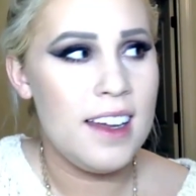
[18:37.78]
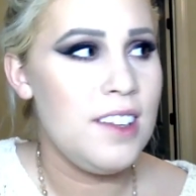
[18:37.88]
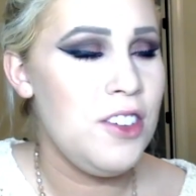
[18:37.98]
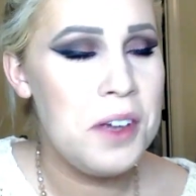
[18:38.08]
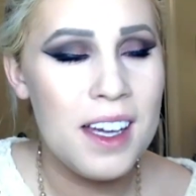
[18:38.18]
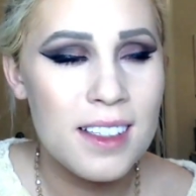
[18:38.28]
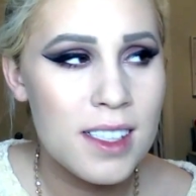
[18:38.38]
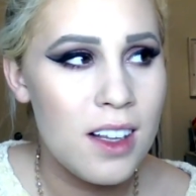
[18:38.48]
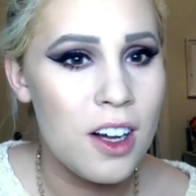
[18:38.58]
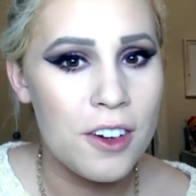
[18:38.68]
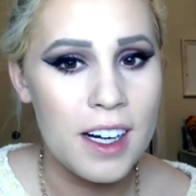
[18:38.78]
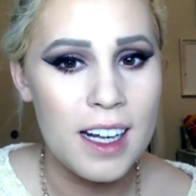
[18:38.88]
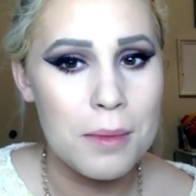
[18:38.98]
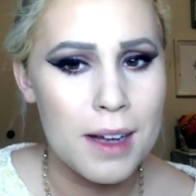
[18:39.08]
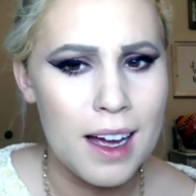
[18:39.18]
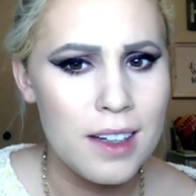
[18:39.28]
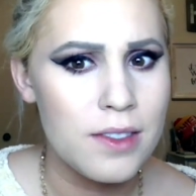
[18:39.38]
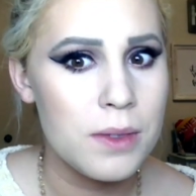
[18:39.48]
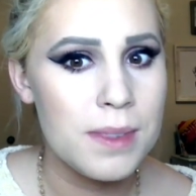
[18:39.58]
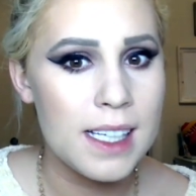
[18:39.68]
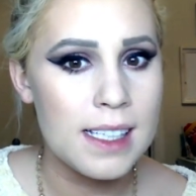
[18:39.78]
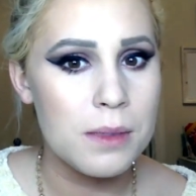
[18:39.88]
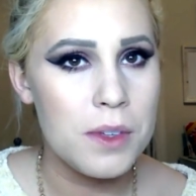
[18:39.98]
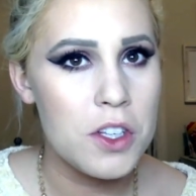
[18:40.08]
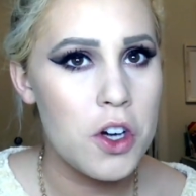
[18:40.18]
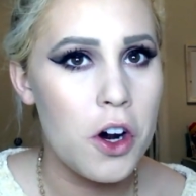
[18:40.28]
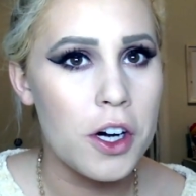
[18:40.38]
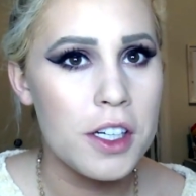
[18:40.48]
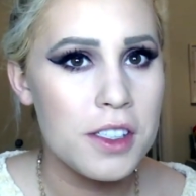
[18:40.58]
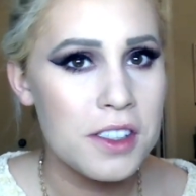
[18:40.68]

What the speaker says: If you can't tell already, I'm kind of obsessed with Tarte.